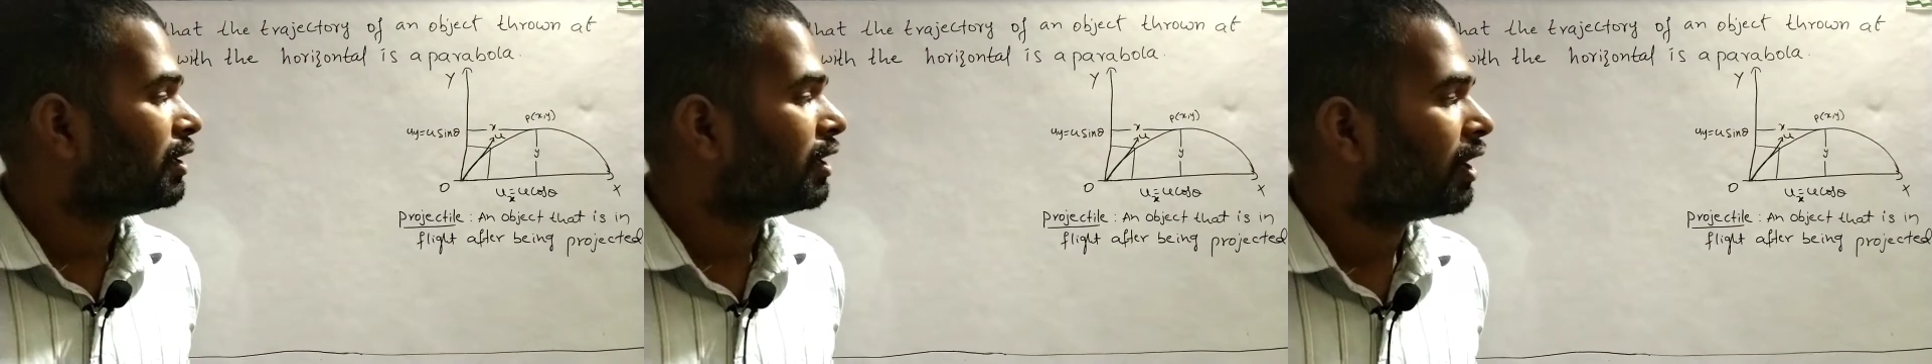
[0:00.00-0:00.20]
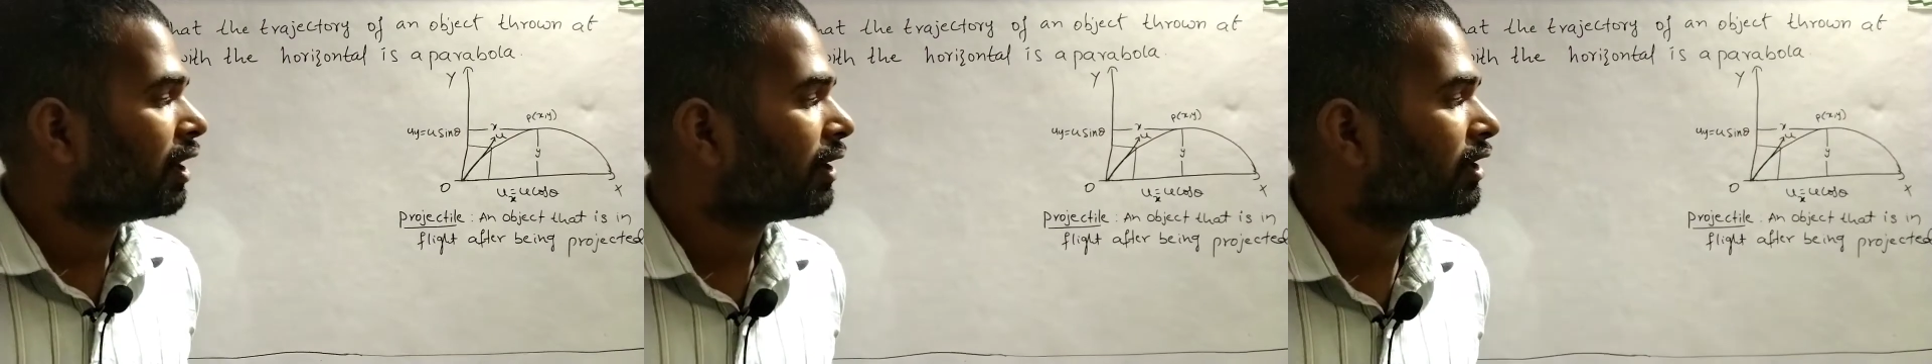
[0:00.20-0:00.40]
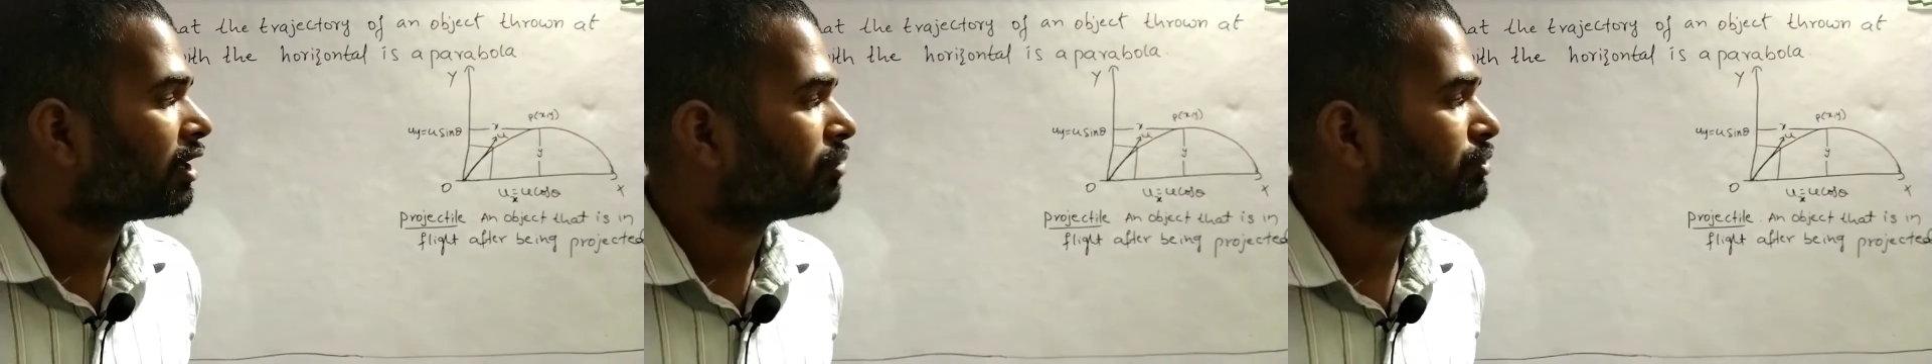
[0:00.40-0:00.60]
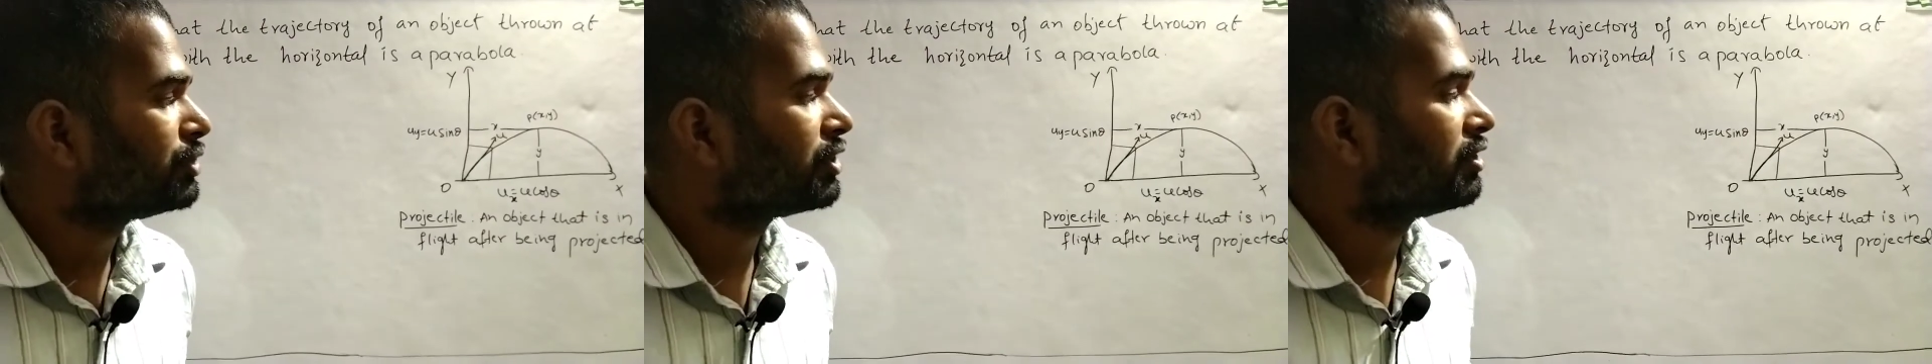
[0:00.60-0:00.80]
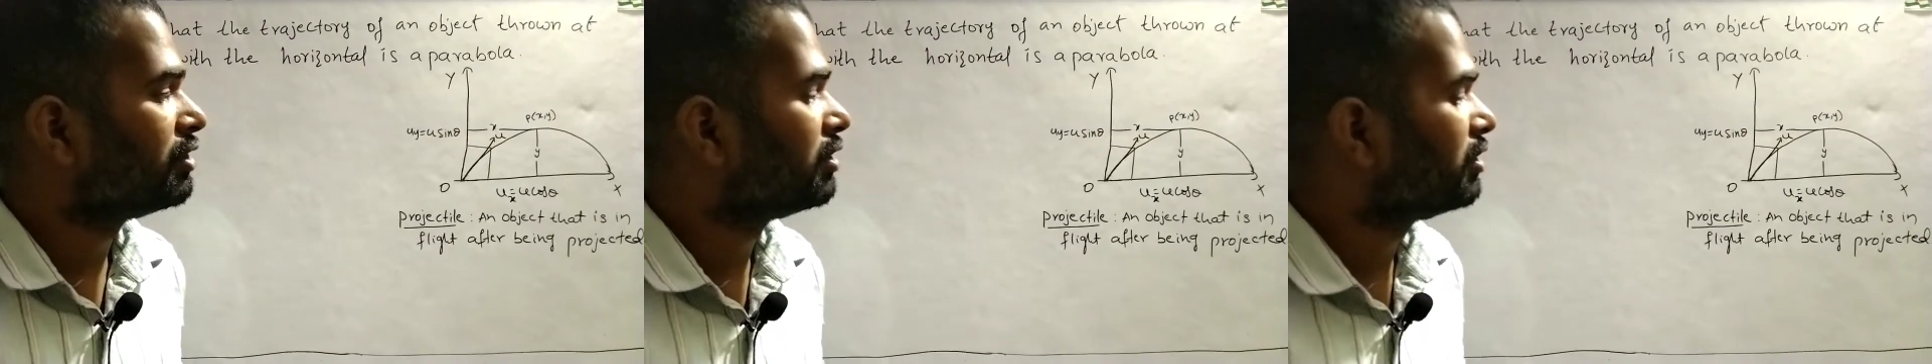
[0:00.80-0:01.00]
an
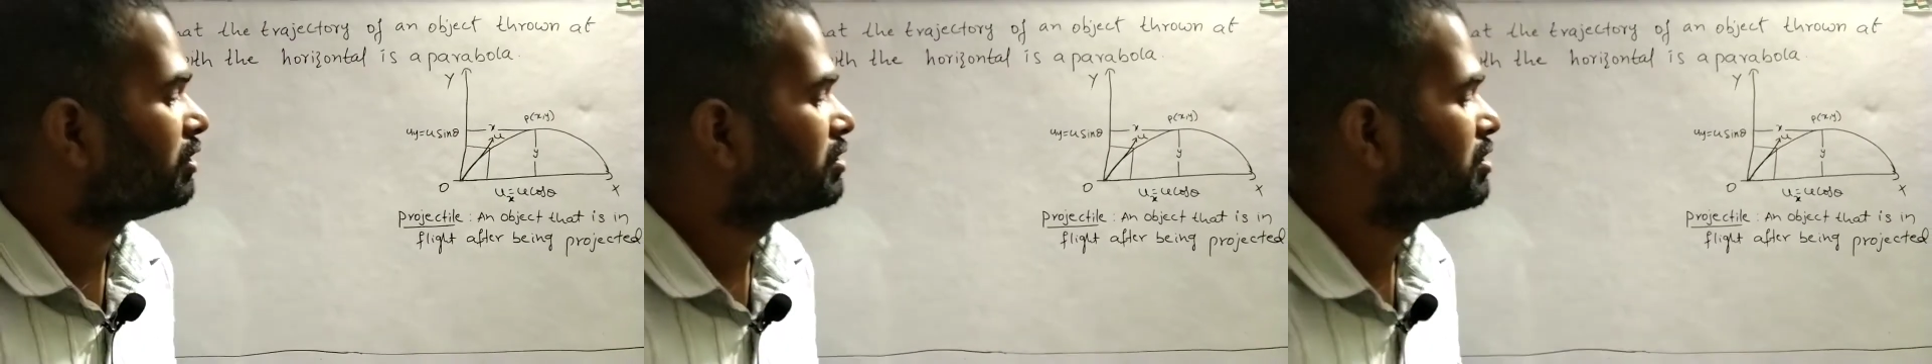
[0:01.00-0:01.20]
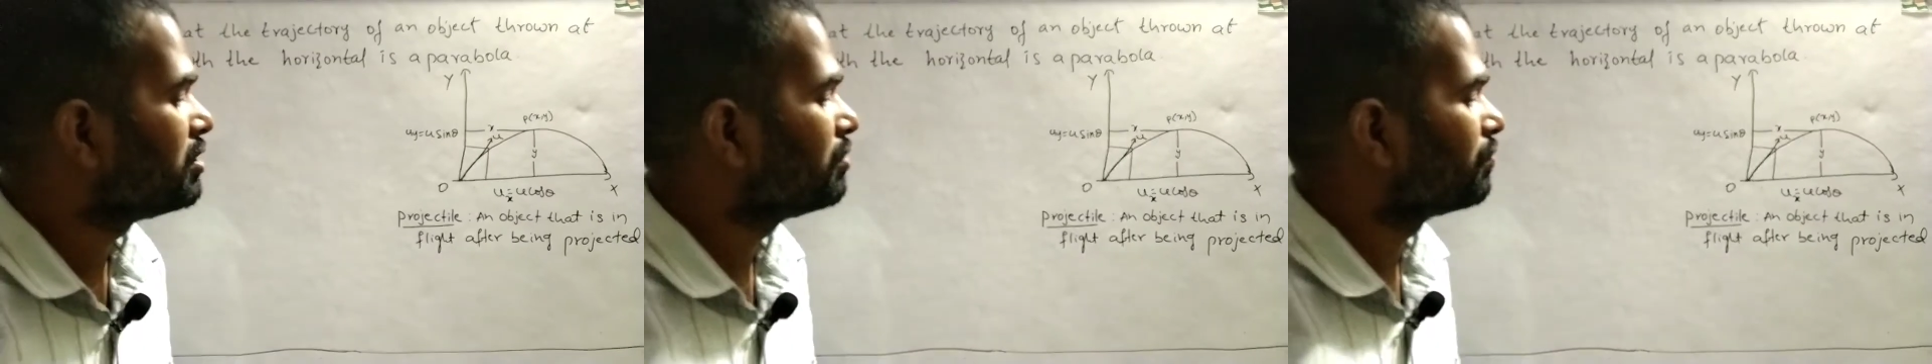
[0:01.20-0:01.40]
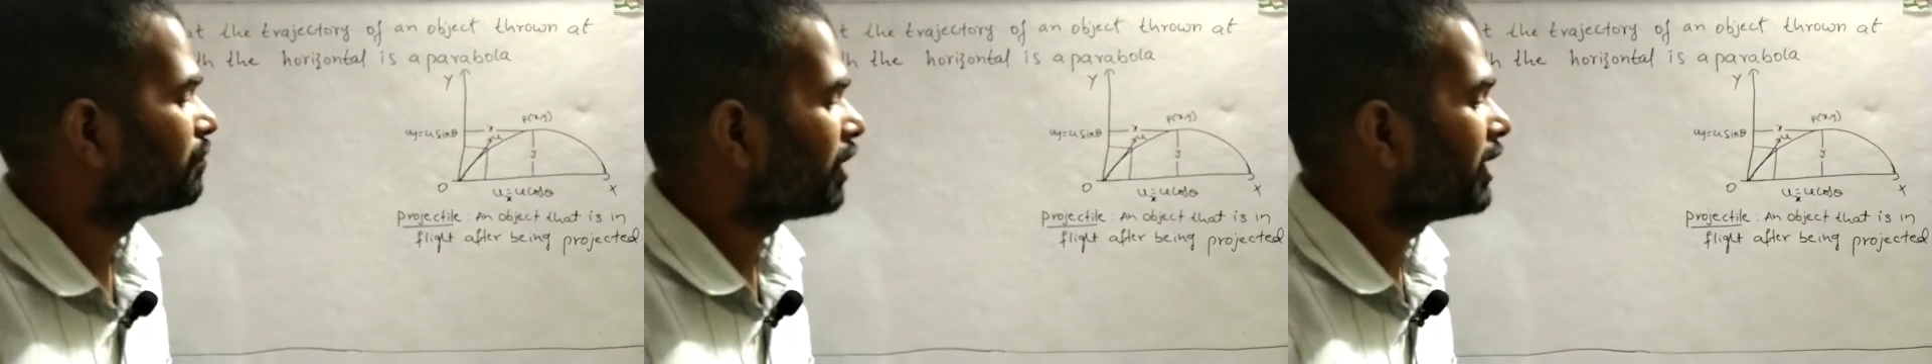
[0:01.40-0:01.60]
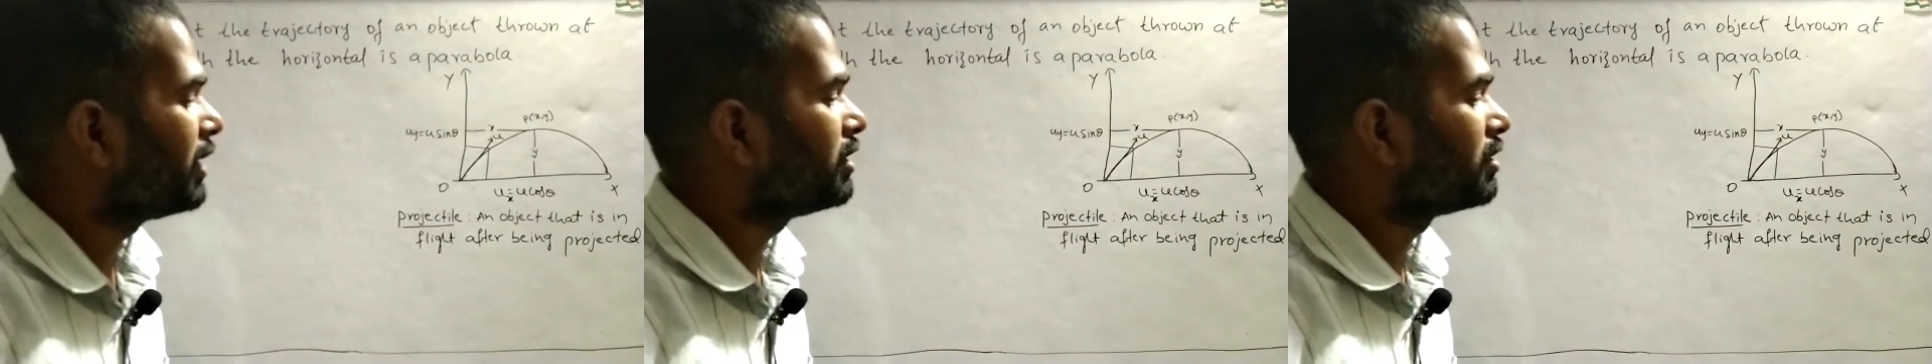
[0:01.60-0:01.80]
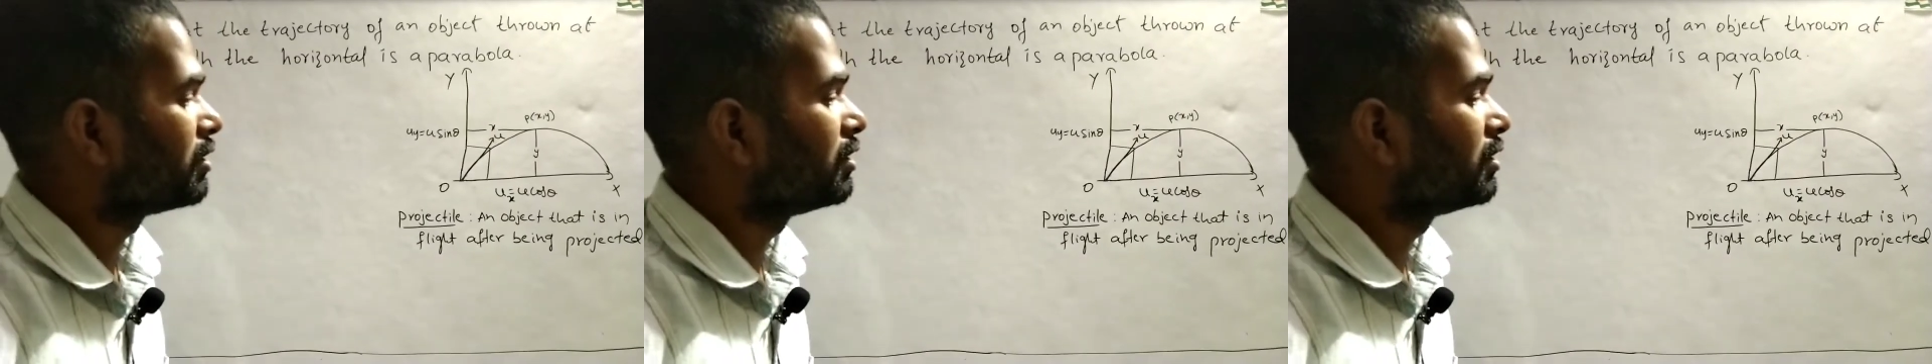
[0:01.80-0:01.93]
object that is in flight